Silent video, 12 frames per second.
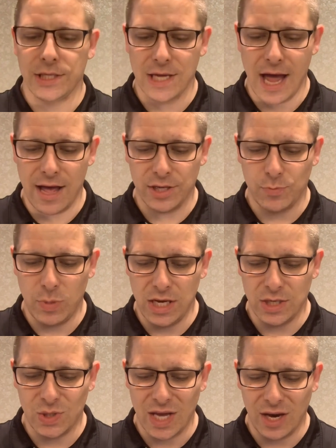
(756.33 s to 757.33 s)
Style,
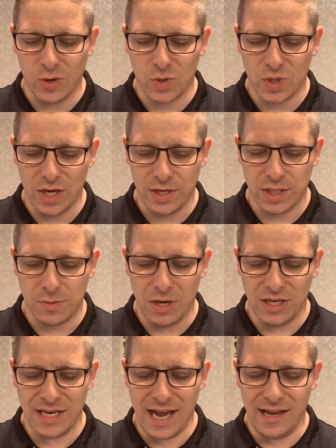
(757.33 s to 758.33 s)
speed, cycle, stunts,
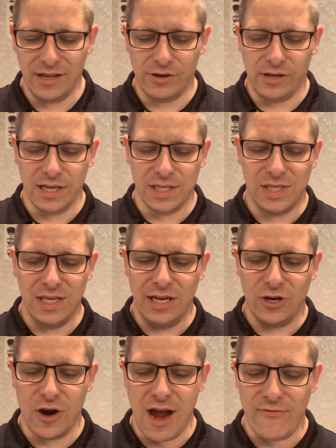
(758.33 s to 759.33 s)
spectacularly
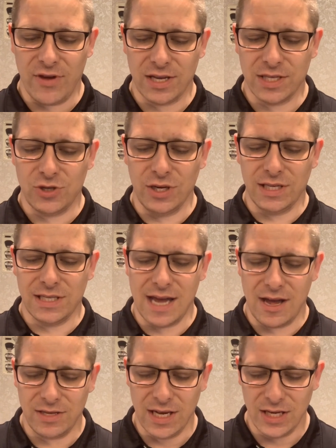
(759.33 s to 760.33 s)
sick graphics. Trick
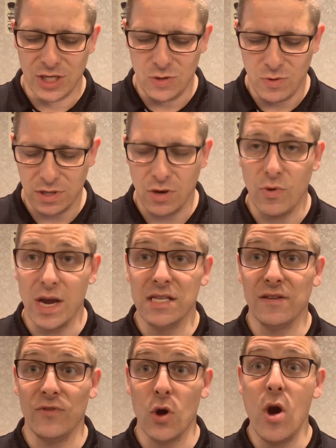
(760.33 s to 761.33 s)
Style takes you on the
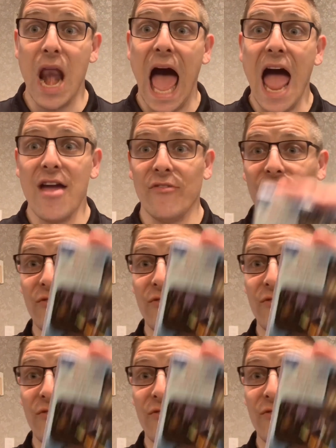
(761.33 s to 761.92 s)
race of your life.